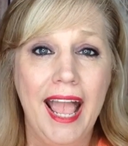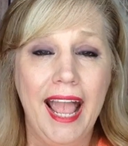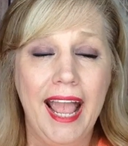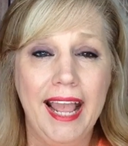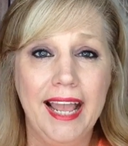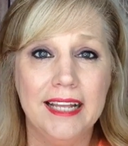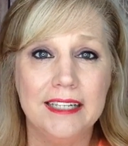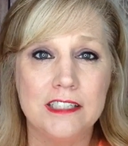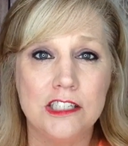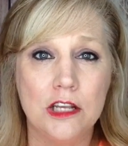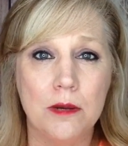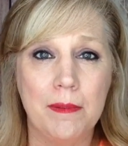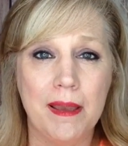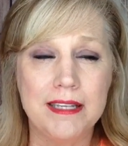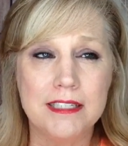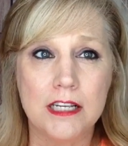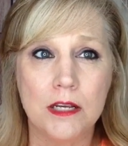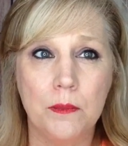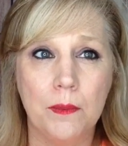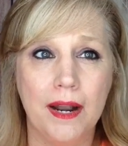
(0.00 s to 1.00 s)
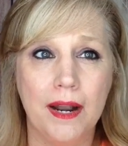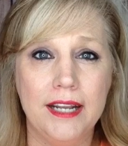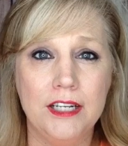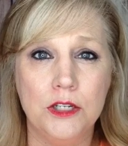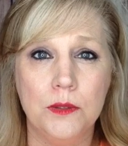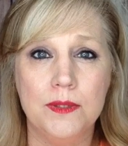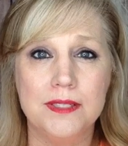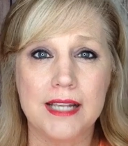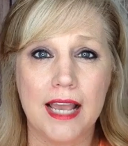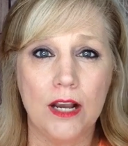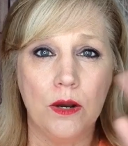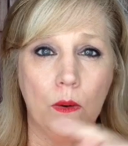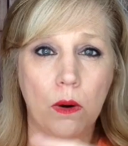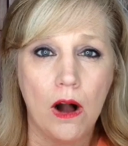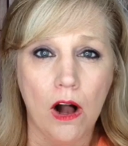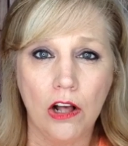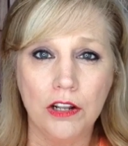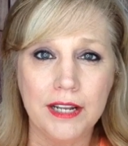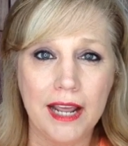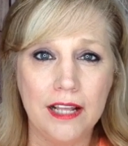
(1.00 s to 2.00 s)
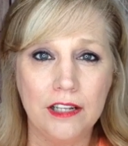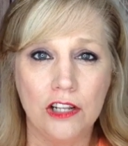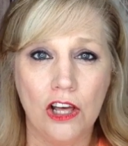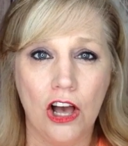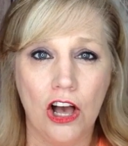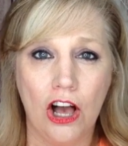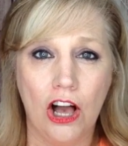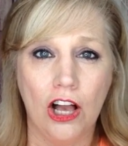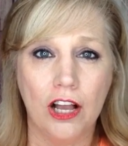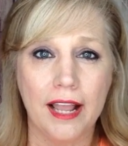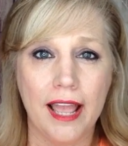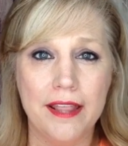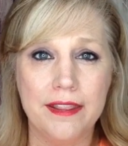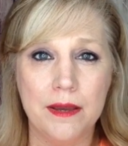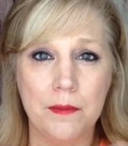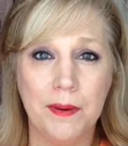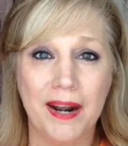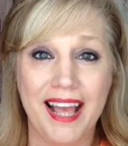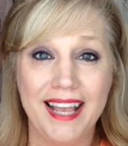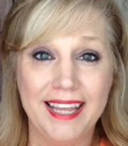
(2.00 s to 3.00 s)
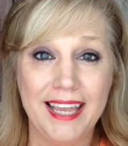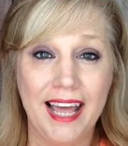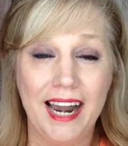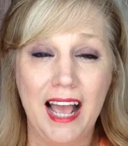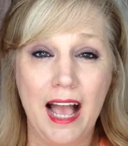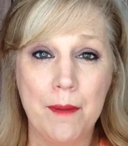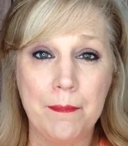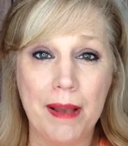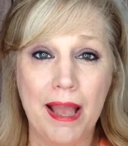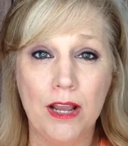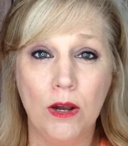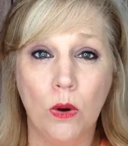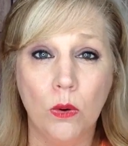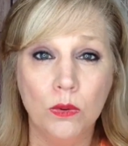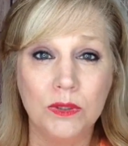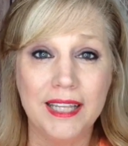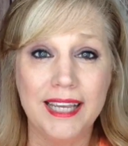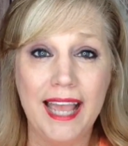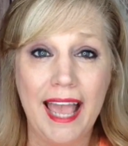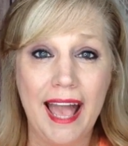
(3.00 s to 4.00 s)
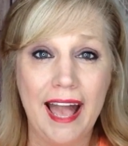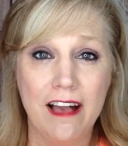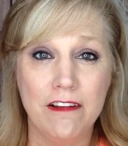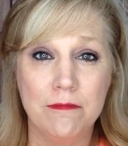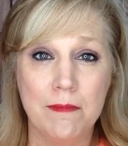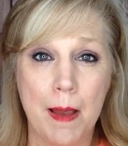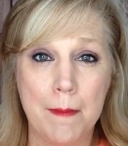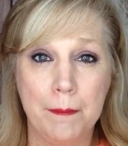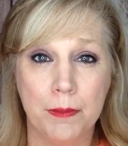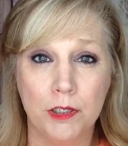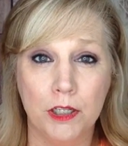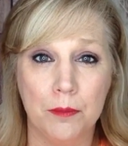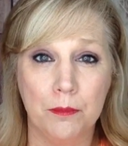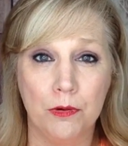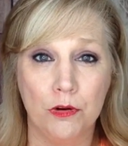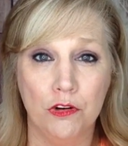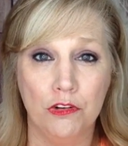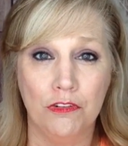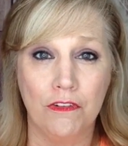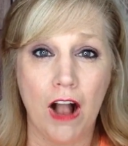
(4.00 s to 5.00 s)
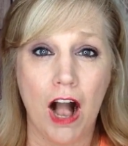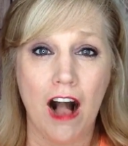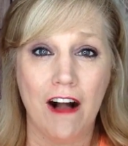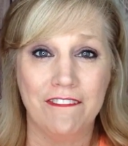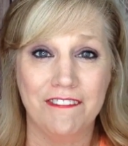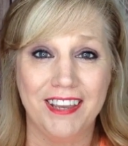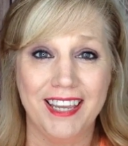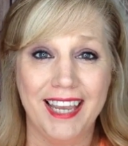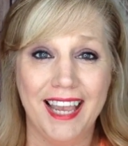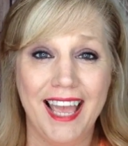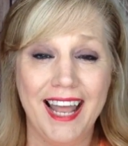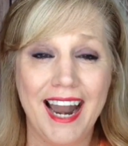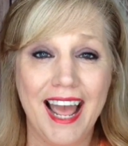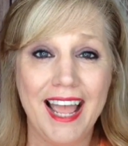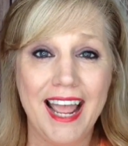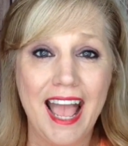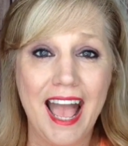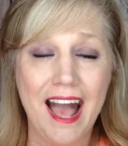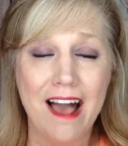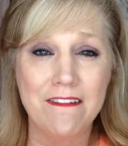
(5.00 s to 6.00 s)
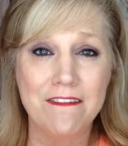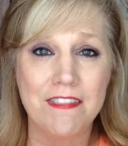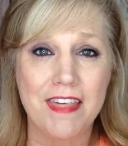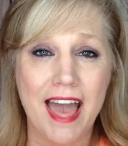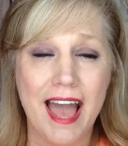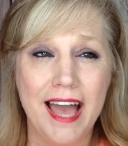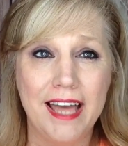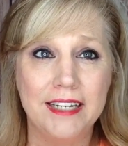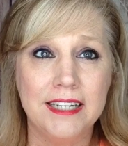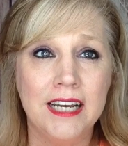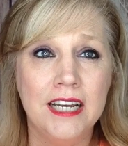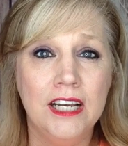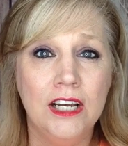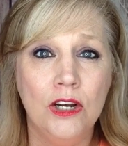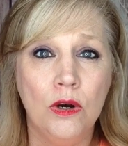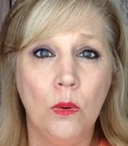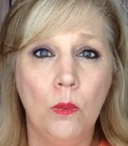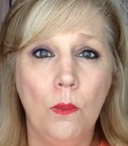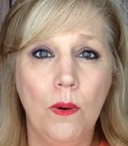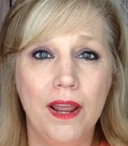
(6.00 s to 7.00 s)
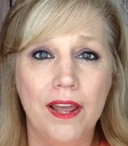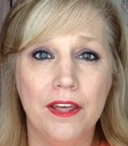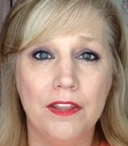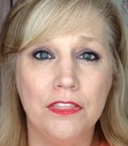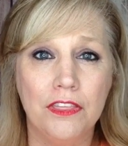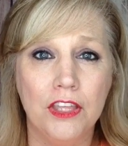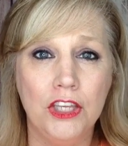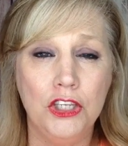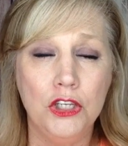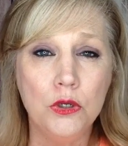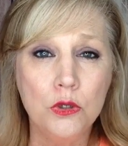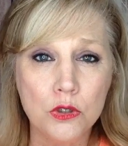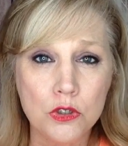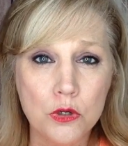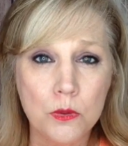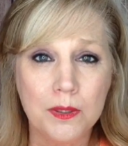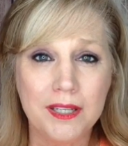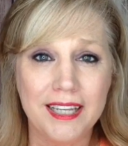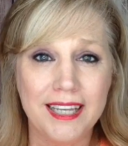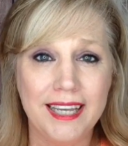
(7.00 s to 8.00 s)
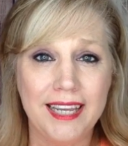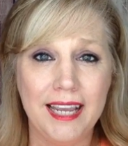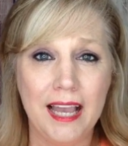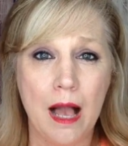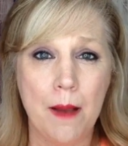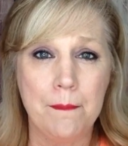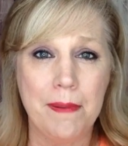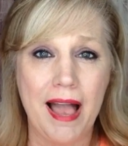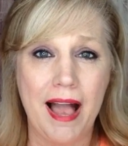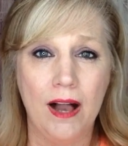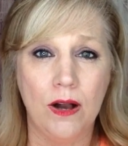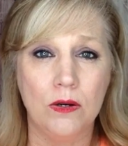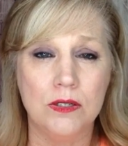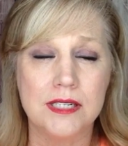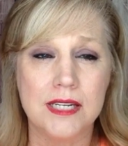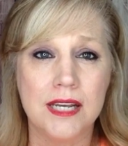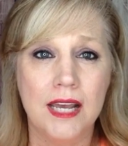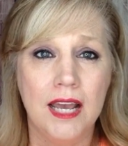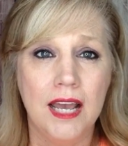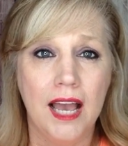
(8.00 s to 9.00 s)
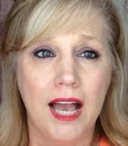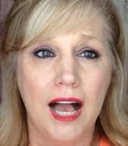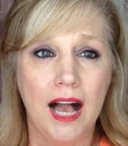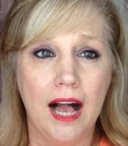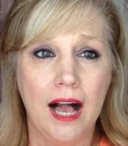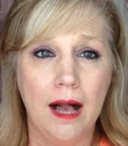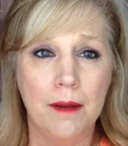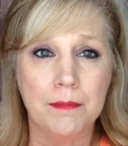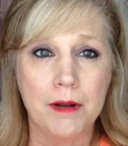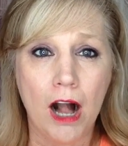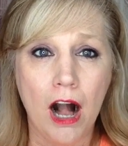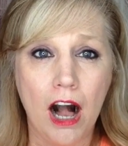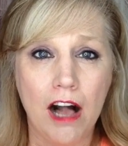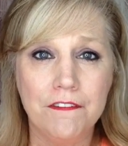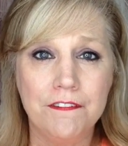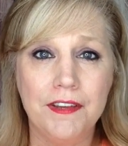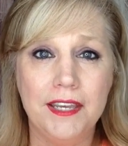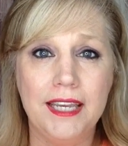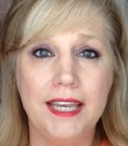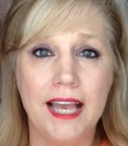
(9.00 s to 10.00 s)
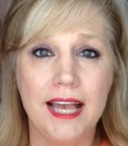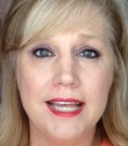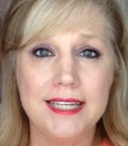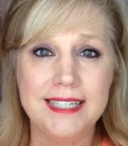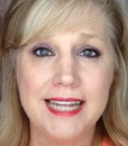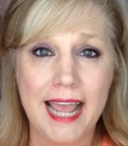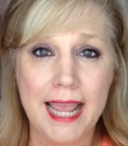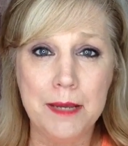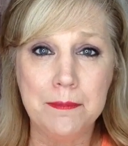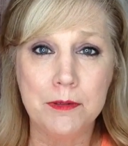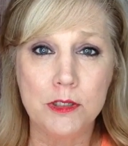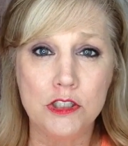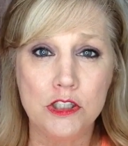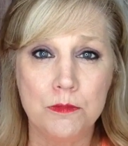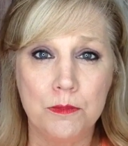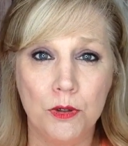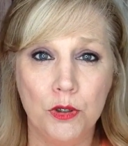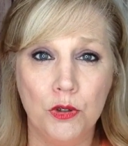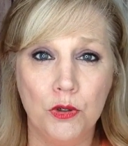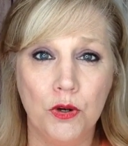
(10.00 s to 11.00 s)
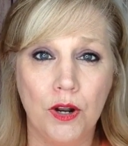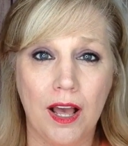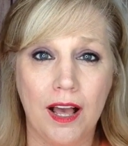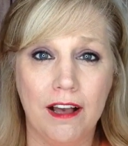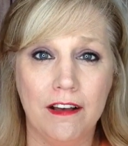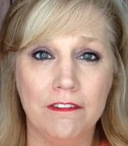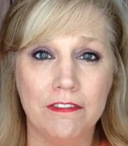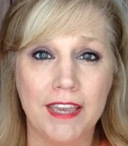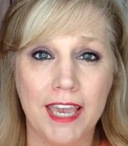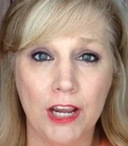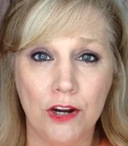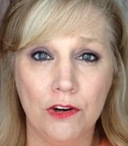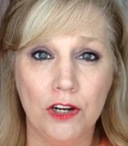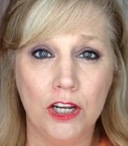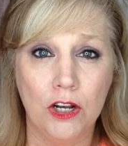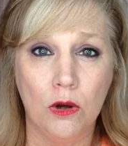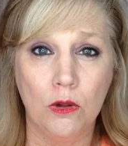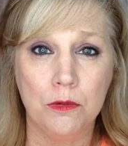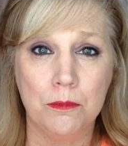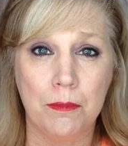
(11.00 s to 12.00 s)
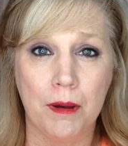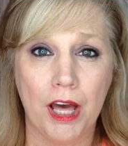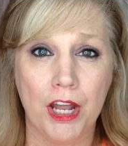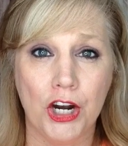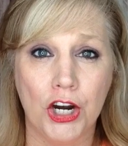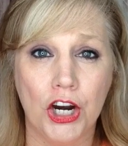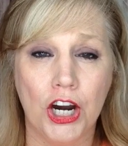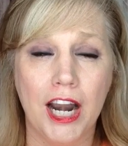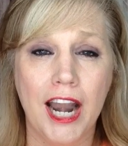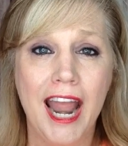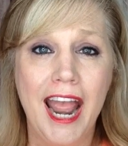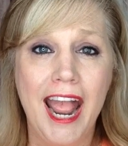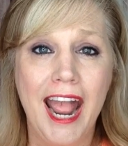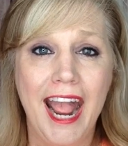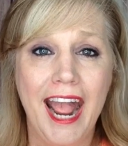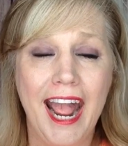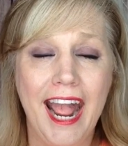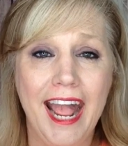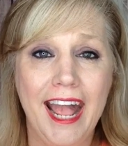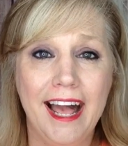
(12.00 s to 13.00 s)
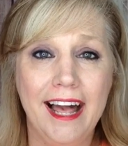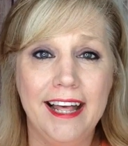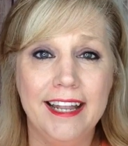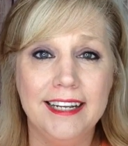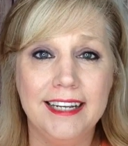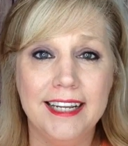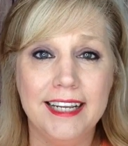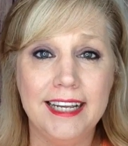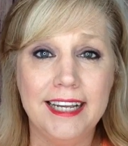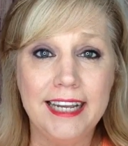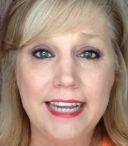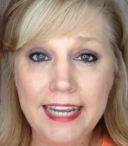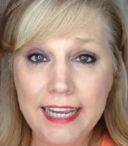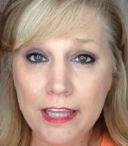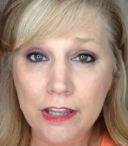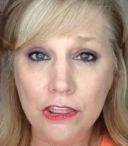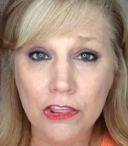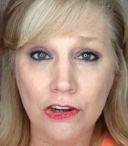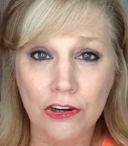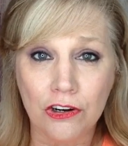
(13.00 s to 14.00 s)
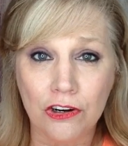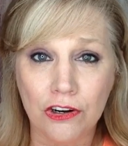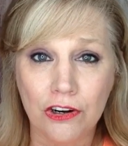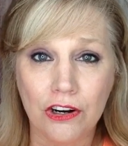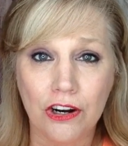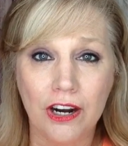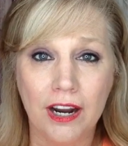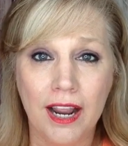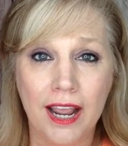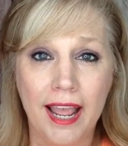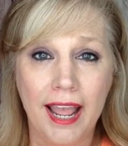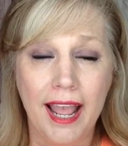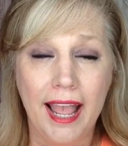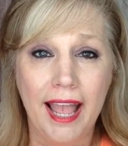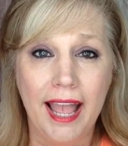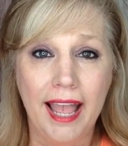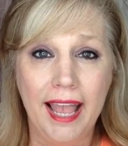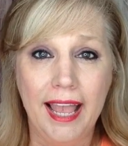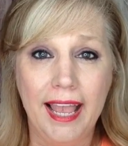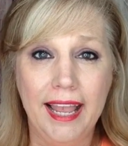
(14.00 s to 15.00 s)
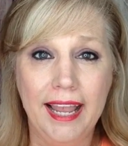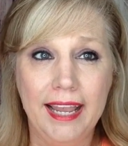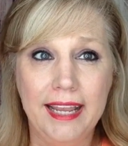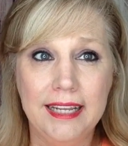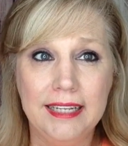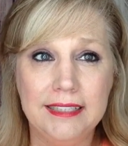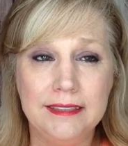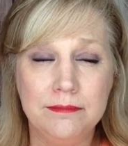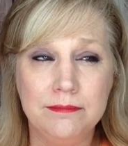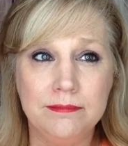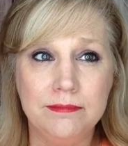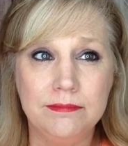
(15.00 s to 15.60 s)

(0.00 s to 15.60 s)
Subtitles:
And so basically do is I go all night long, and then when I get up, I only have my bulletproof coffee. And I have that with usually about coffee, a tablespoon of Kerrygold butter, and either a